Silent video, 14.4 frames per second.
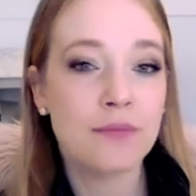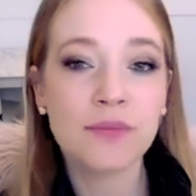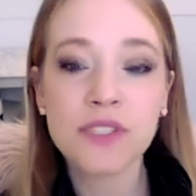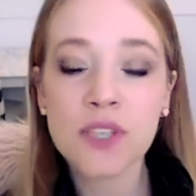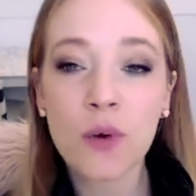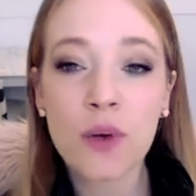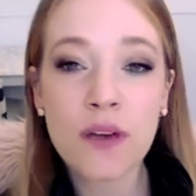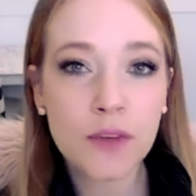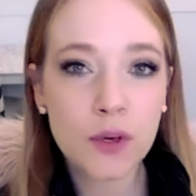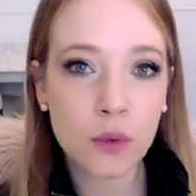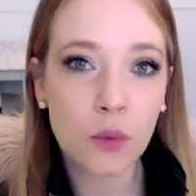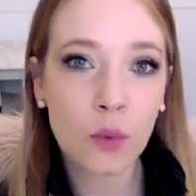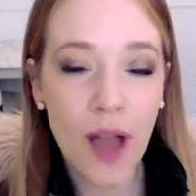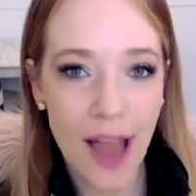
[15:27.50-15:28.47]
so if
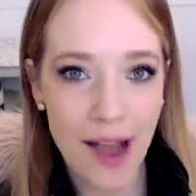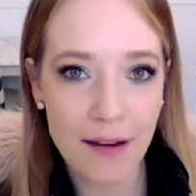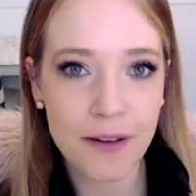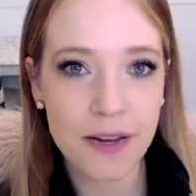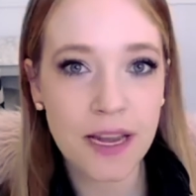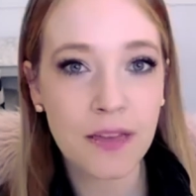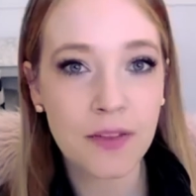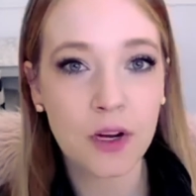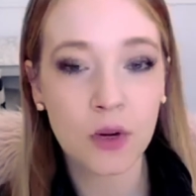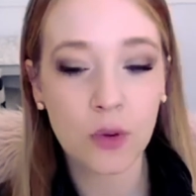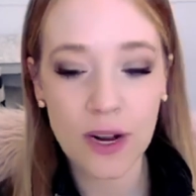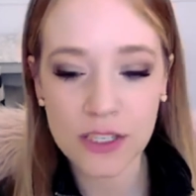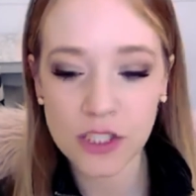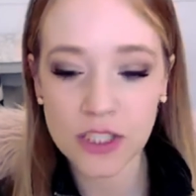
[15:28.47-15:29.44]
you have any other
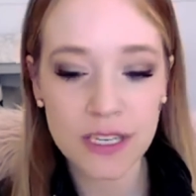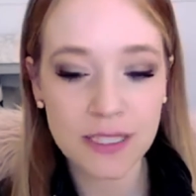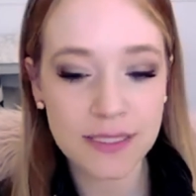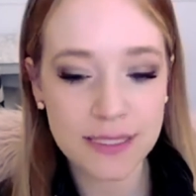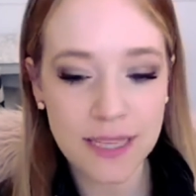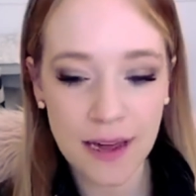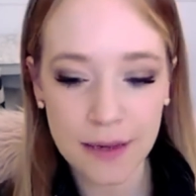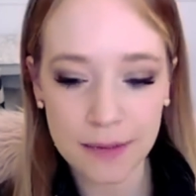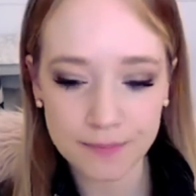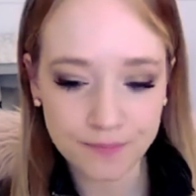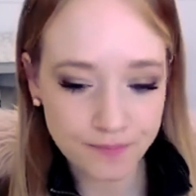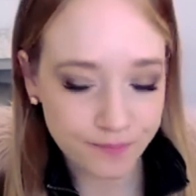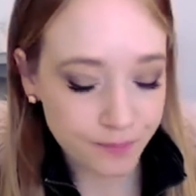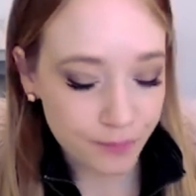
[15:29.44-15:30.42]
questions,
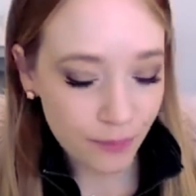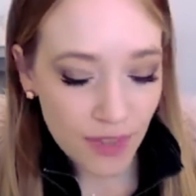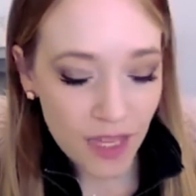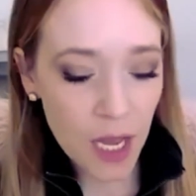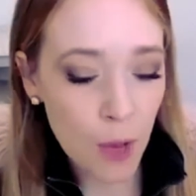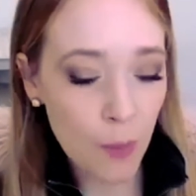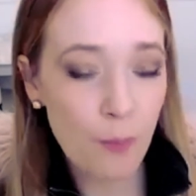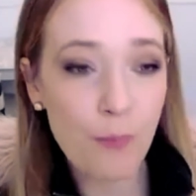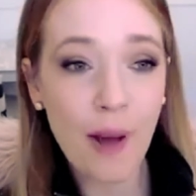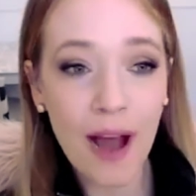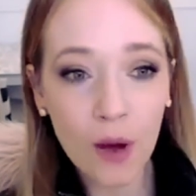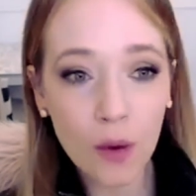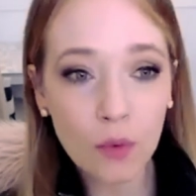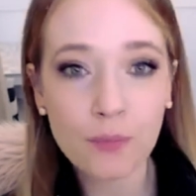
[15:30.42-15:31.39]
um,
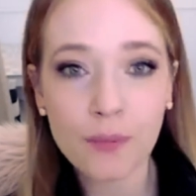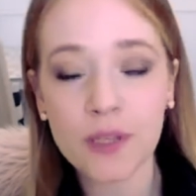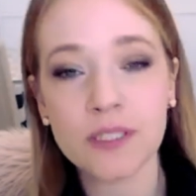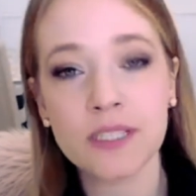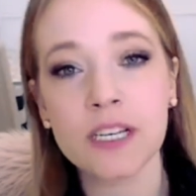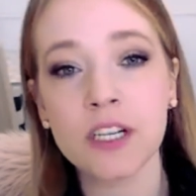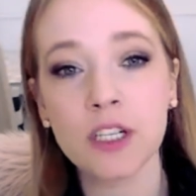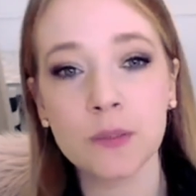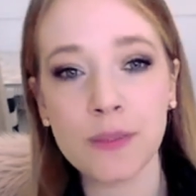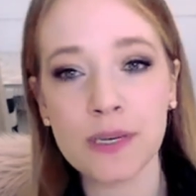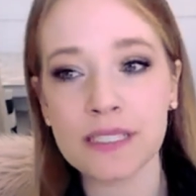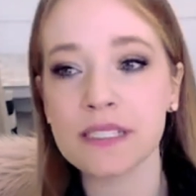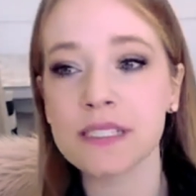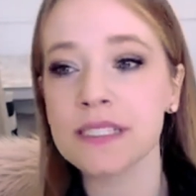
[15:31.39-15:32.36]
about building your
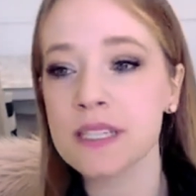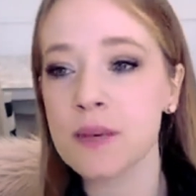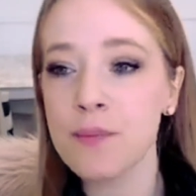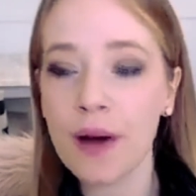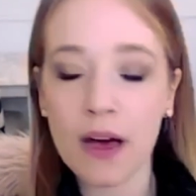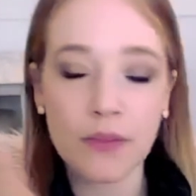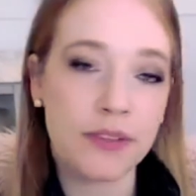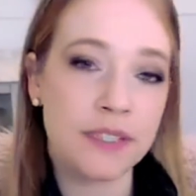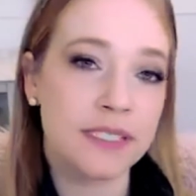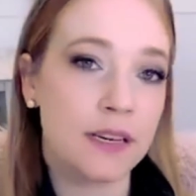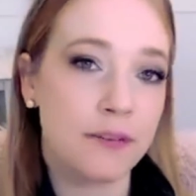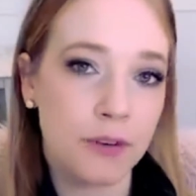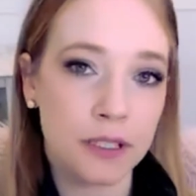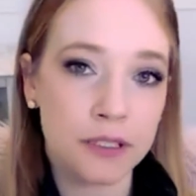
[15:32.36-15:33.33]
business, about the
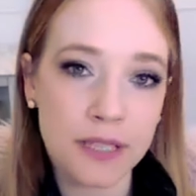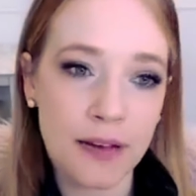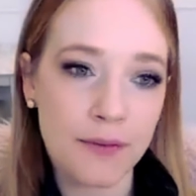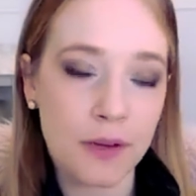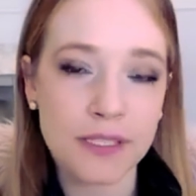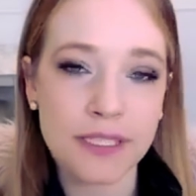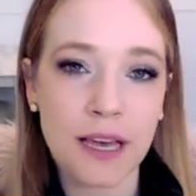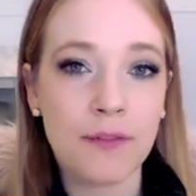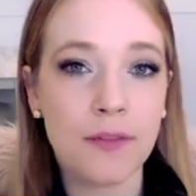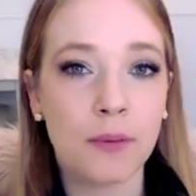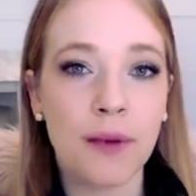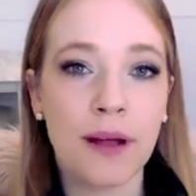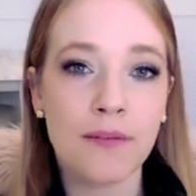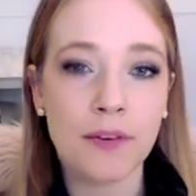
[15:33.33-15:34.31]
different levels of
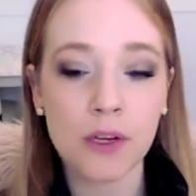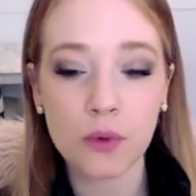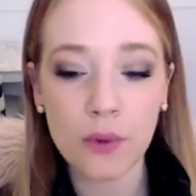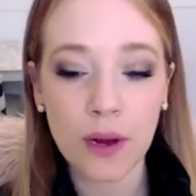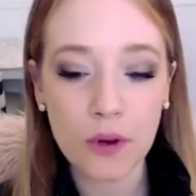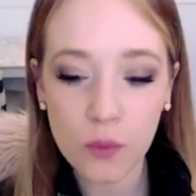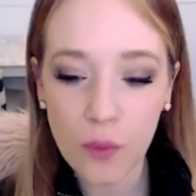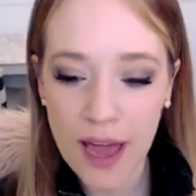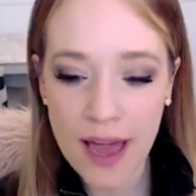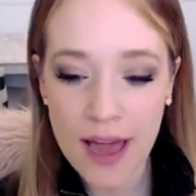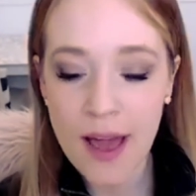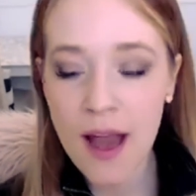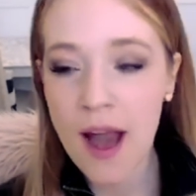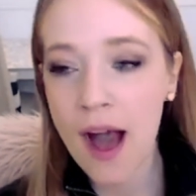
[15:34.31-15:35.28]
the revenue
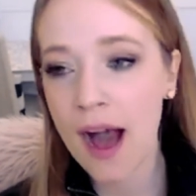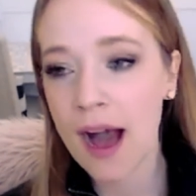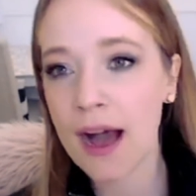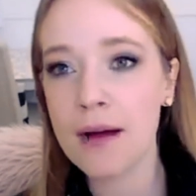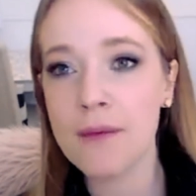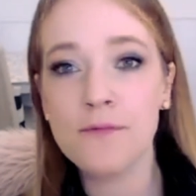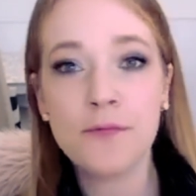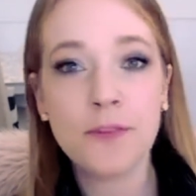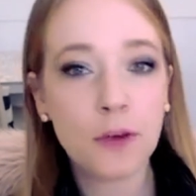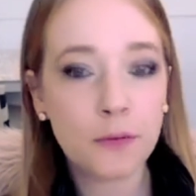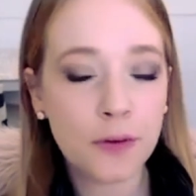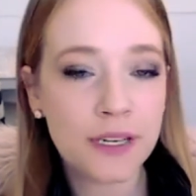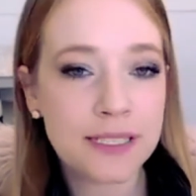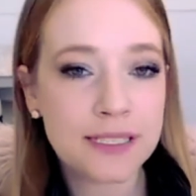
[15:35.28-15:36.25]
runway, um, feel
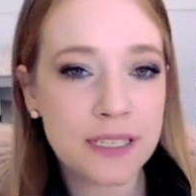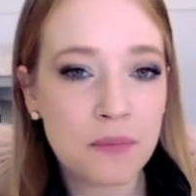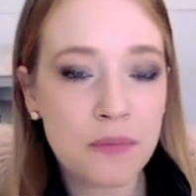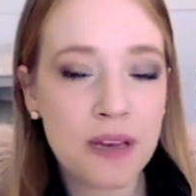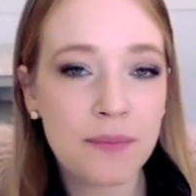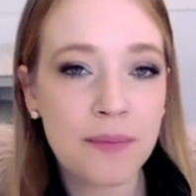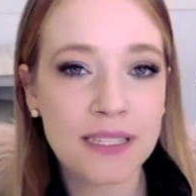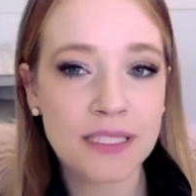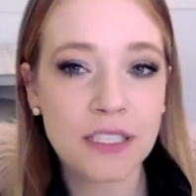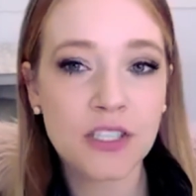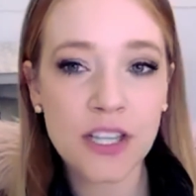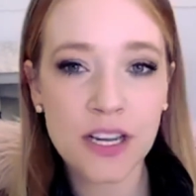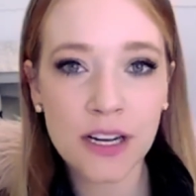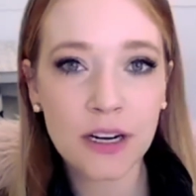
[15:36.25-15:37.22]
free to send me a
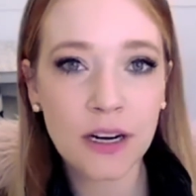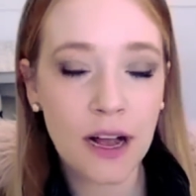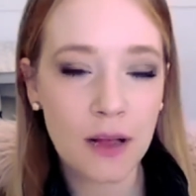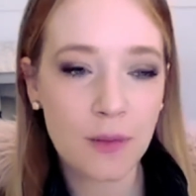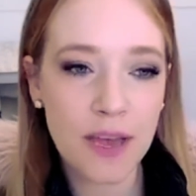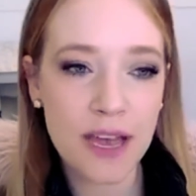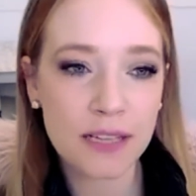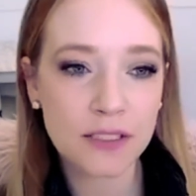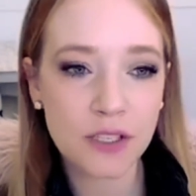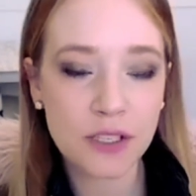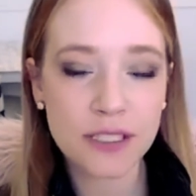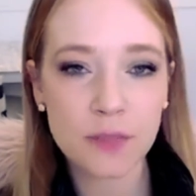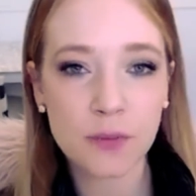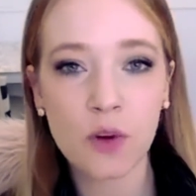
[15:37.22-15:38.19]
message here. I'll be
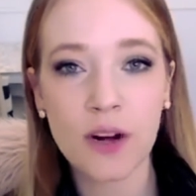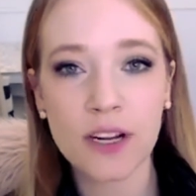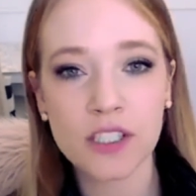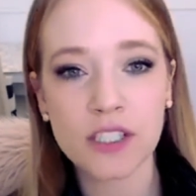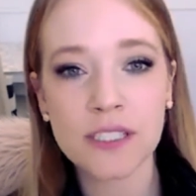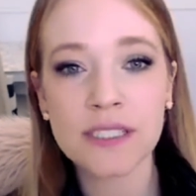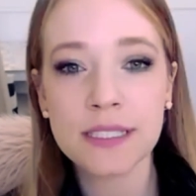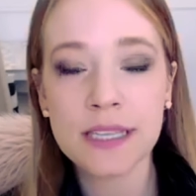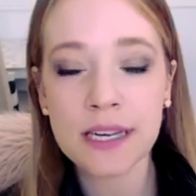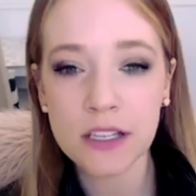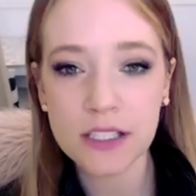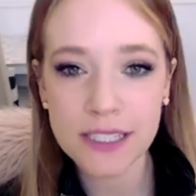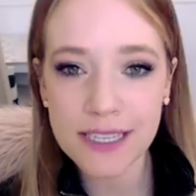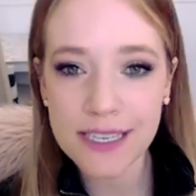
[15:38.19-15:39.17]
answering some questions
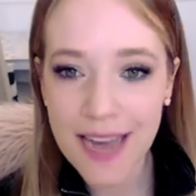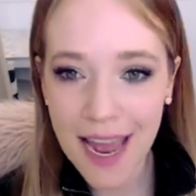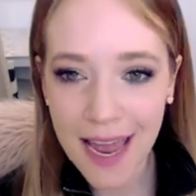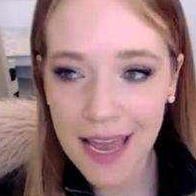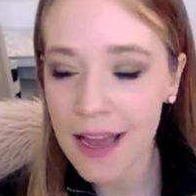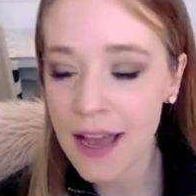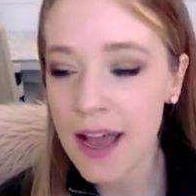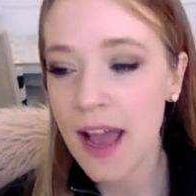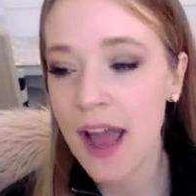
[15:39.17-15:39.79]
later today.